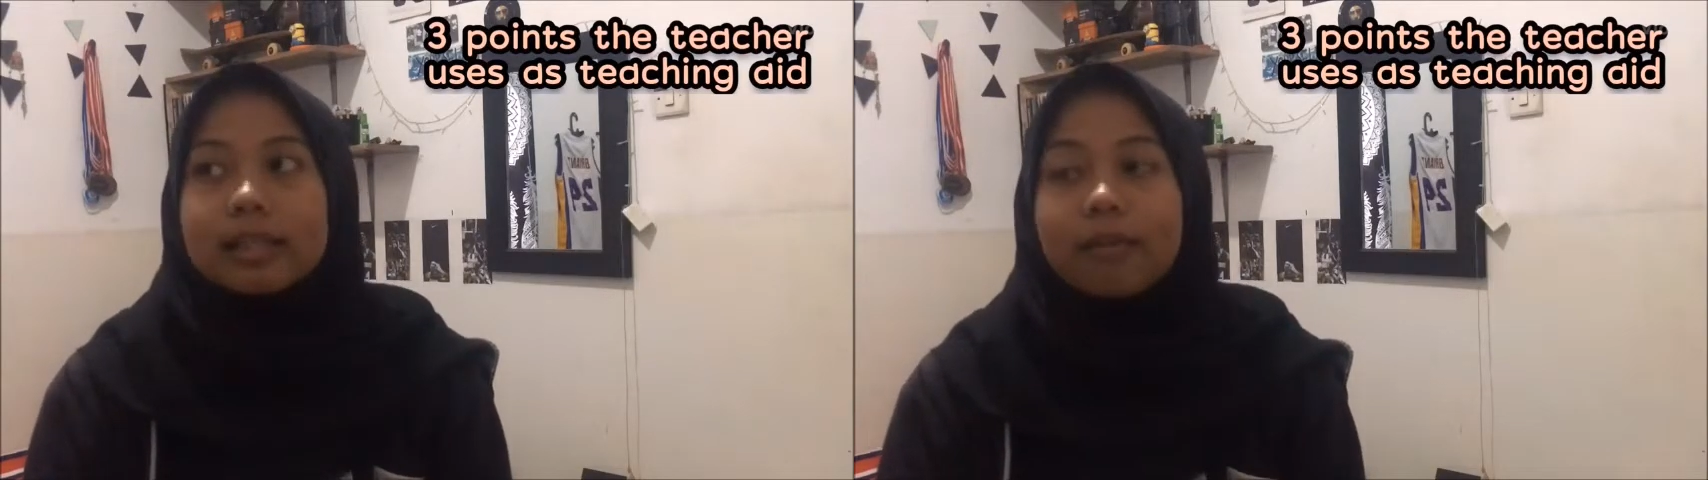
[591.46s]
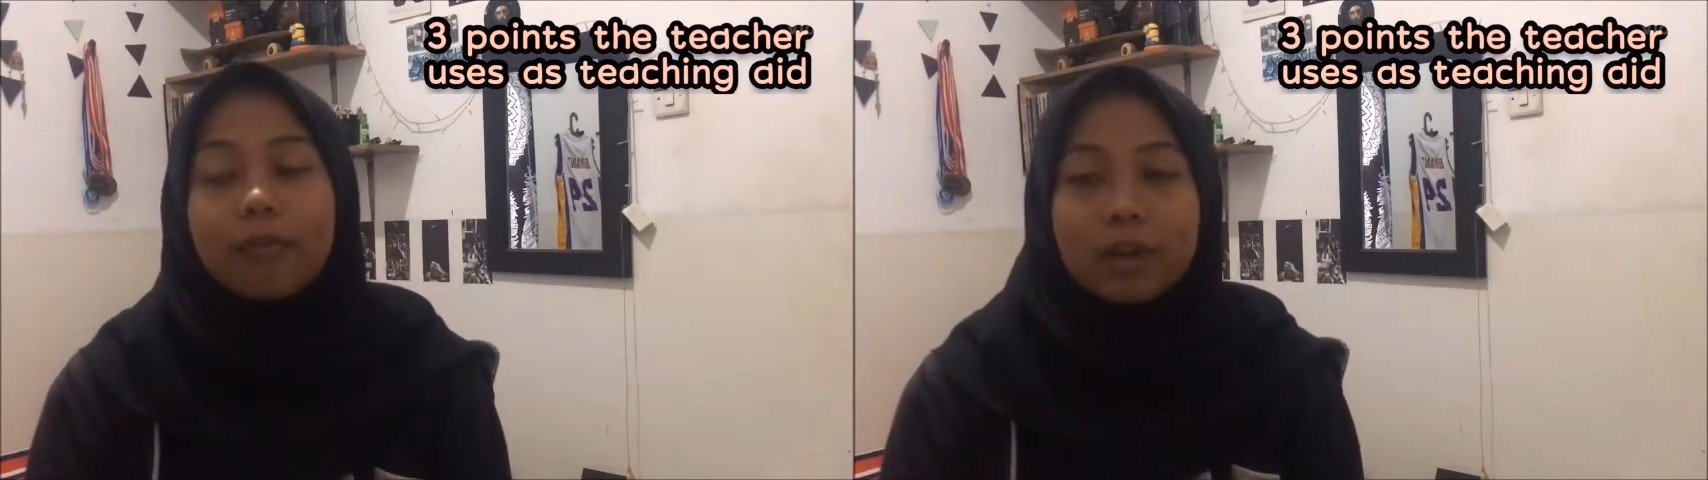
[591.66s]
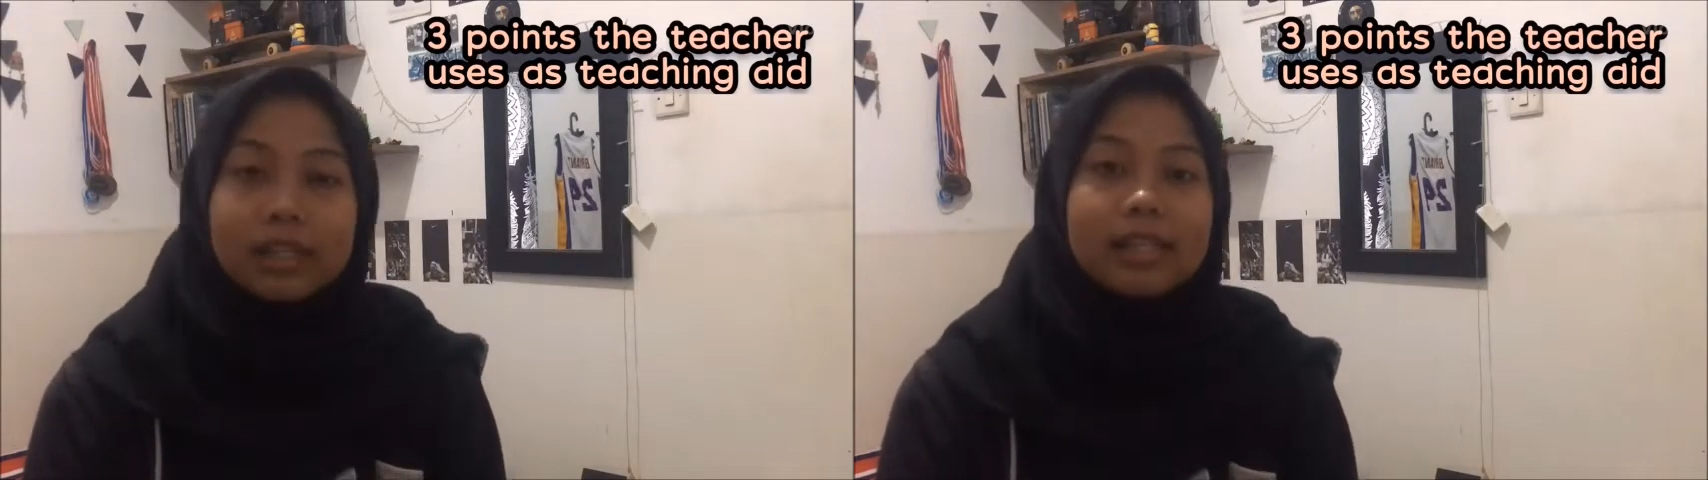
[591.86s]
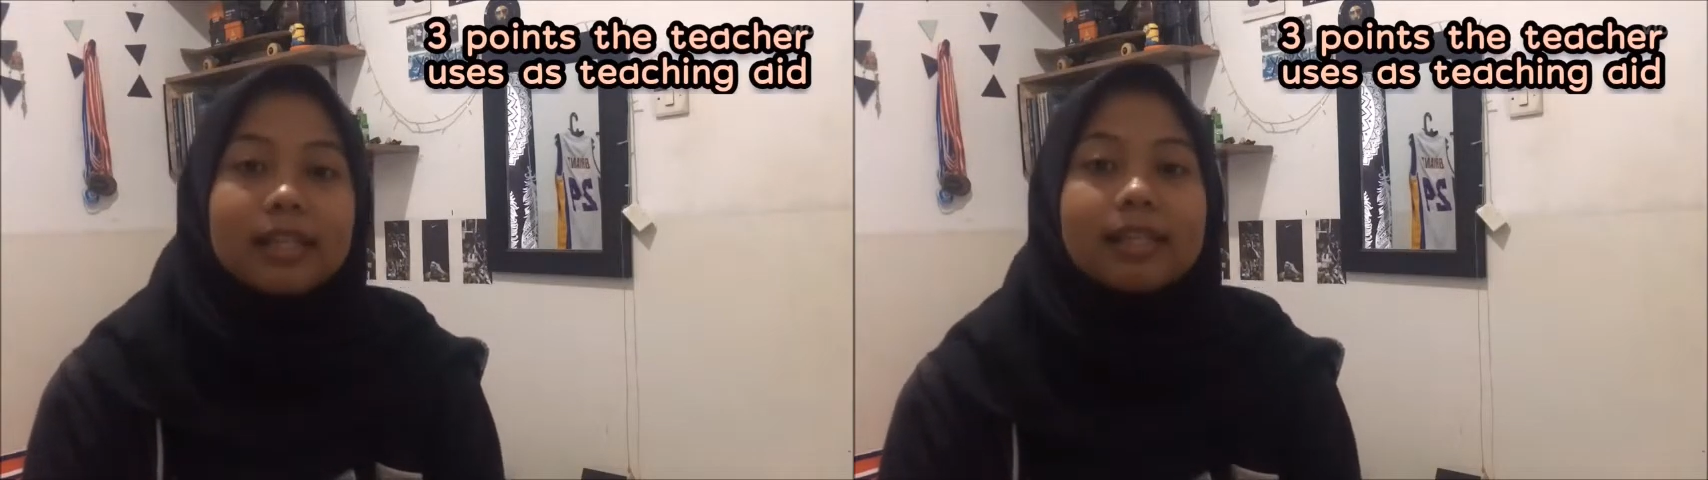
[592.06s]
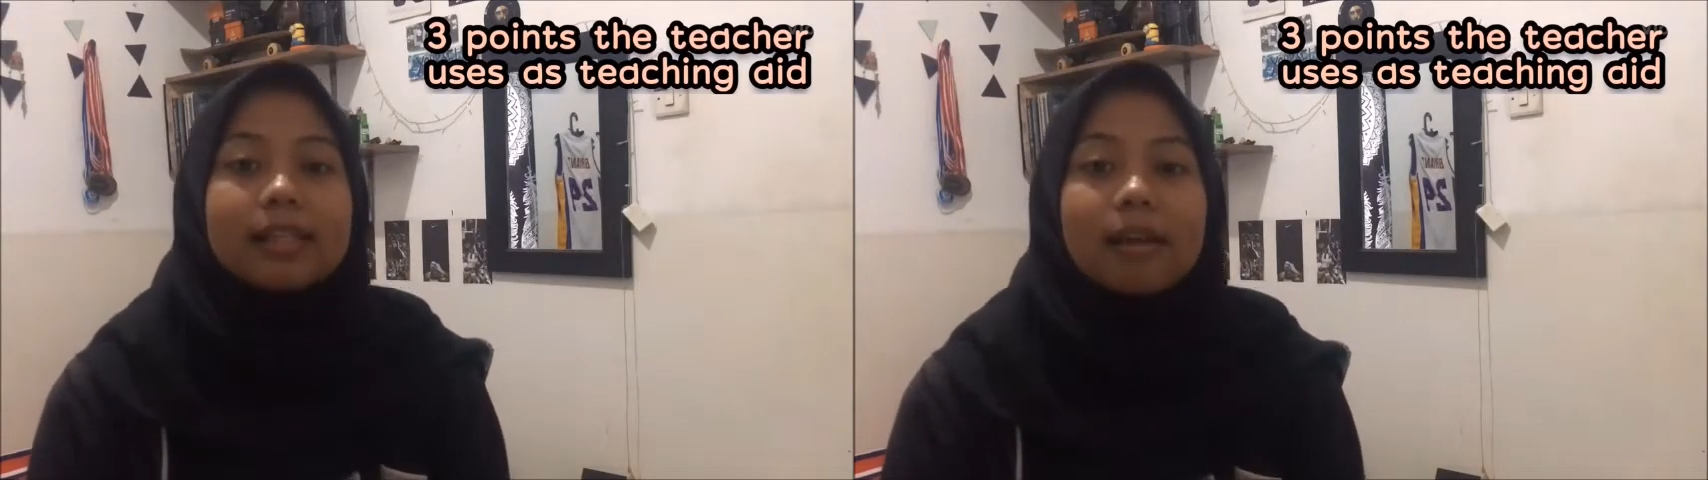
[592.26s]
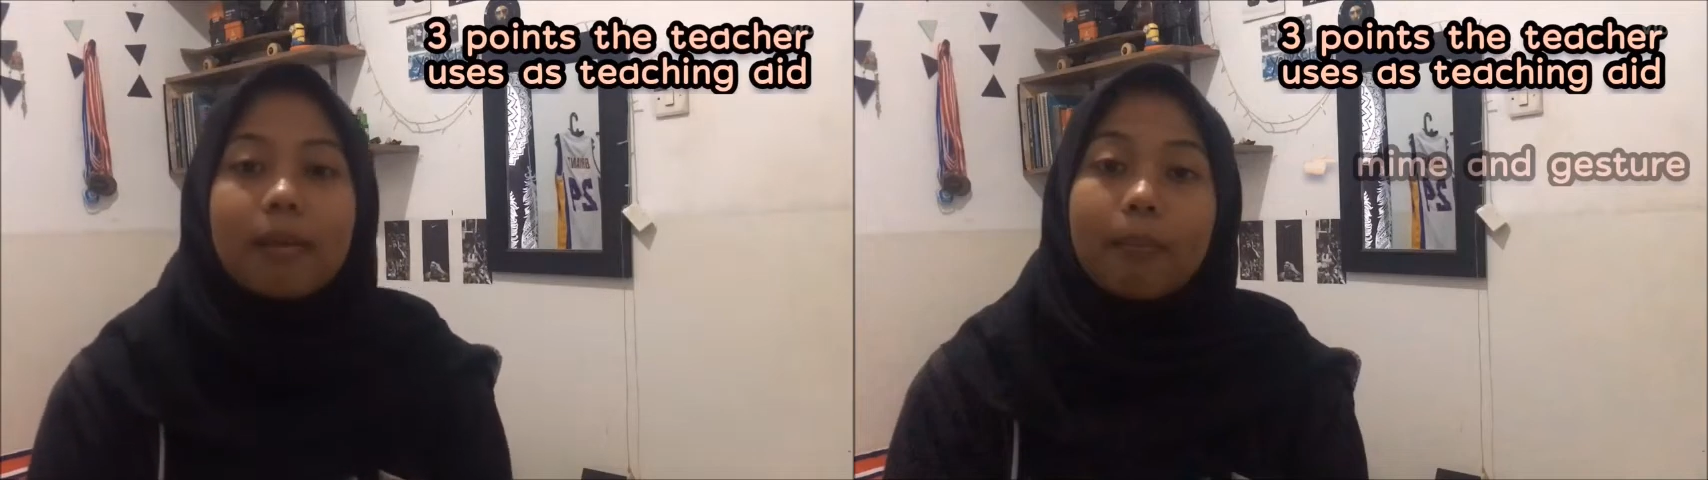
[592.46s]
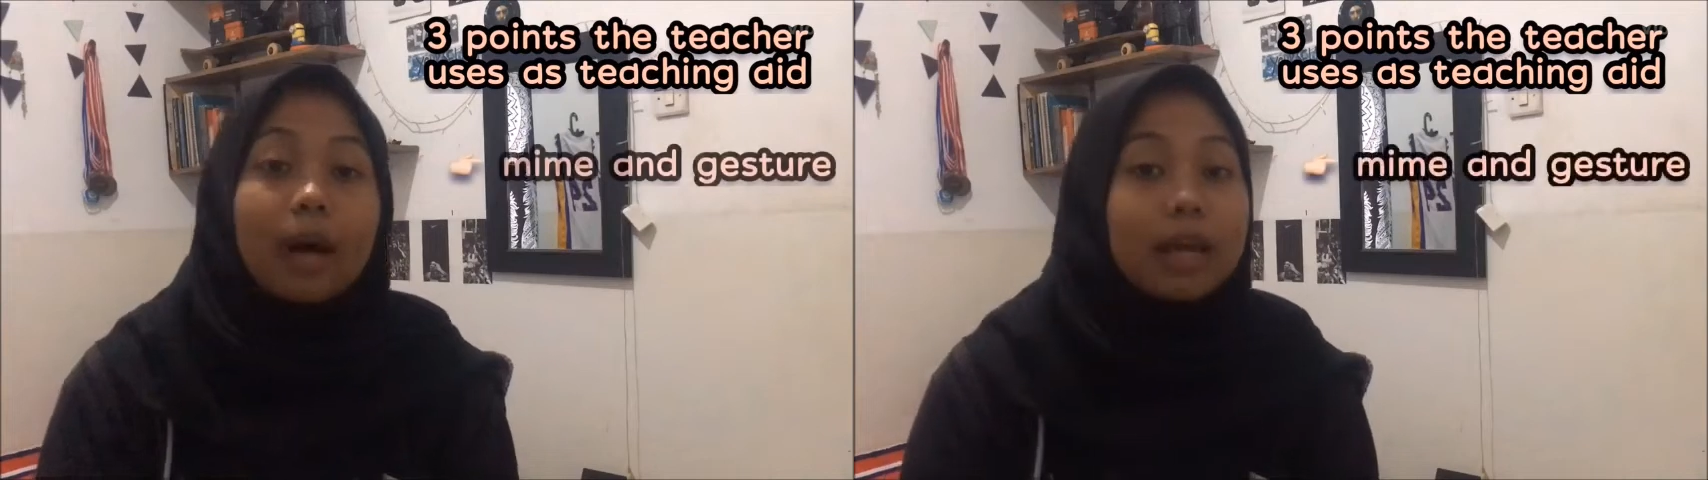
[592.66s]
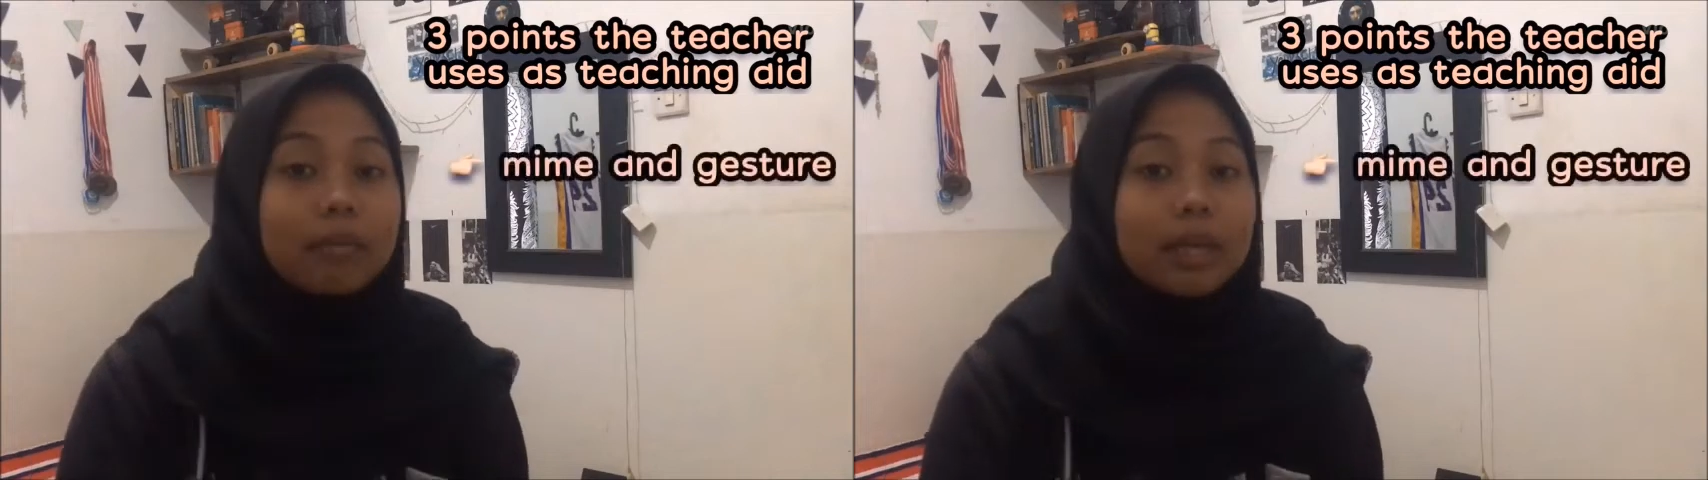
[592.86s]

First is mime